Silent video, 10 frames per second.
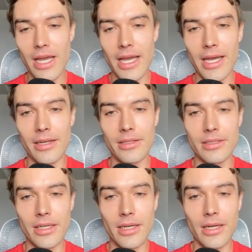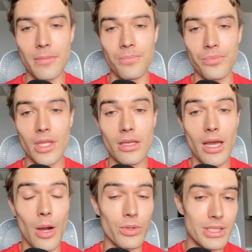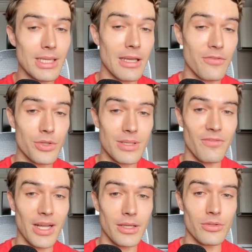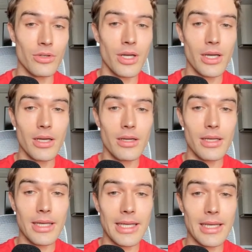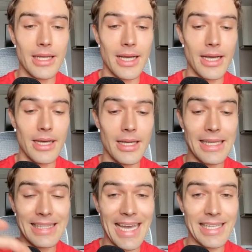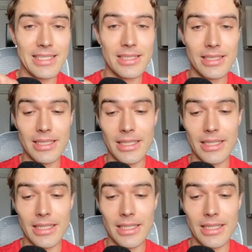and I will still give you some value in that